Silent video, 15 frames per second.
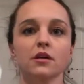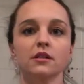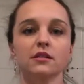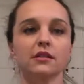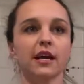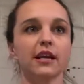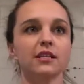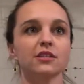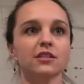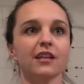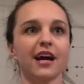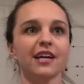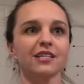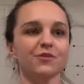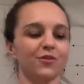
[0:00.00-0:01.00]
Second to
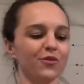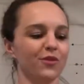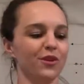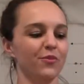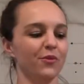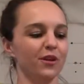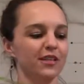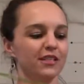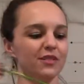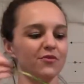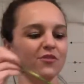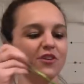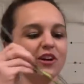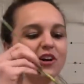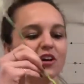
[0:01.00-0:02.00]
last, we're going to put in some
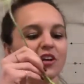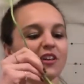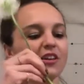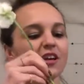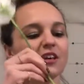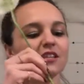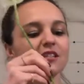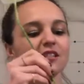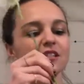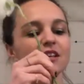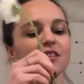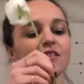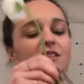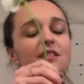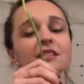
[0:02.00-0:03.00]
ranunculus.
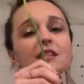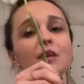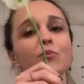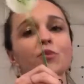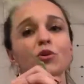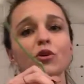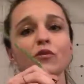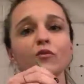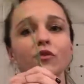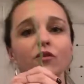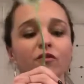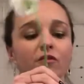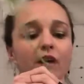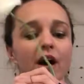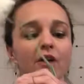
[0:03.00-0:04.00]
This is a beautiful
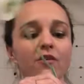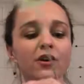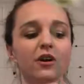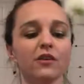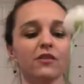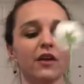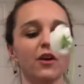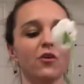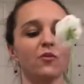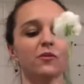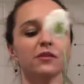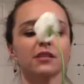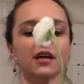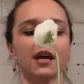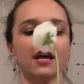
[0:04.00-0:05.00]
flower. They
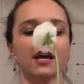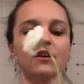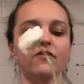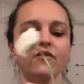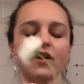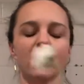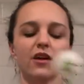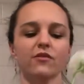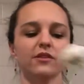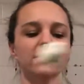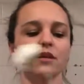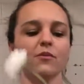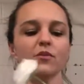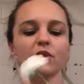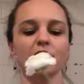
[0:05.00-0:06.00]
almost kind of
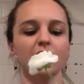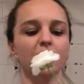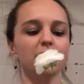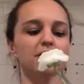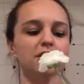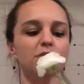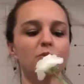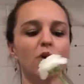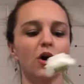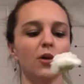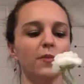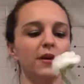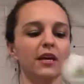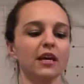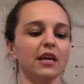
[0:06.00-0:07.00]
resemble like a
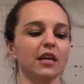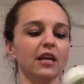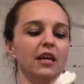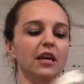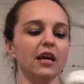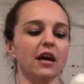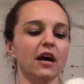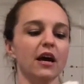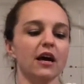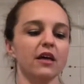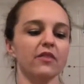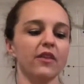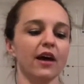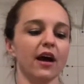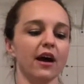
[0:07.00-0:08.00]
small peony.
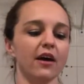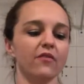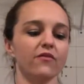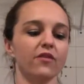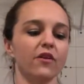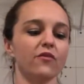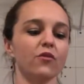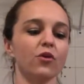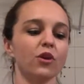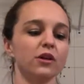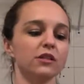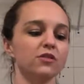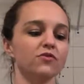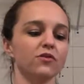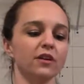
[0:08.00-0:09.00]
They have, of
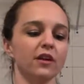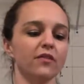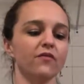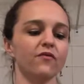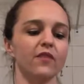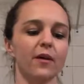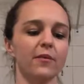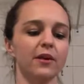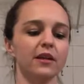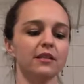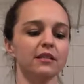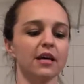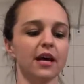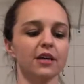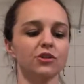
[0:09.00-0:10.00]
course, really feminine
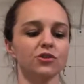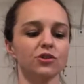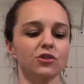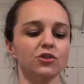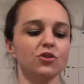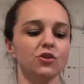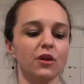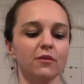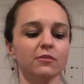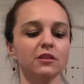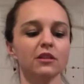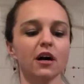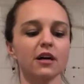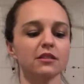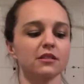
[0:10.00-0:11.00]
texture to
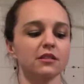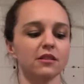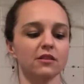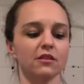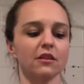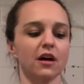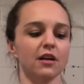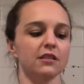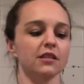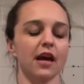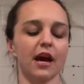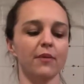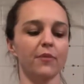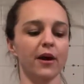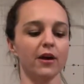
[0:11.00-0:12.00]
them, lots and lots,
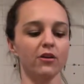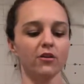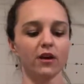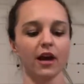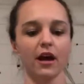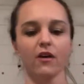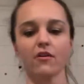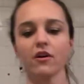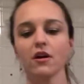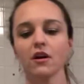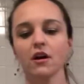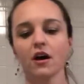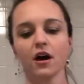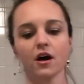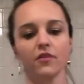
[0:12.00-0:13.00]
high petal count
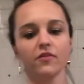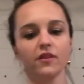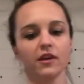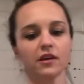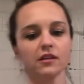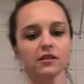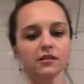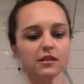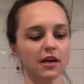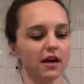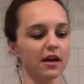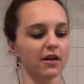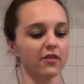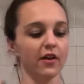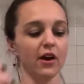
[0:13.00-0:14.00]
on these.
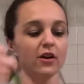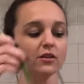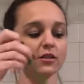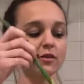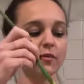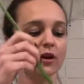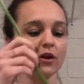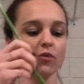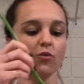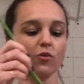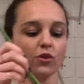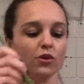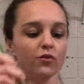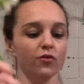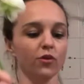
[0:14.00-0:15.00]
They also make a
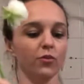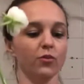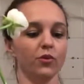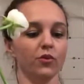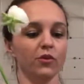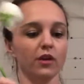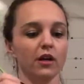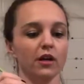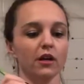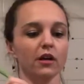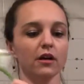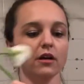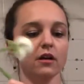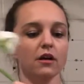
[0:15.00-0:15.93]
wonderful boutonniere.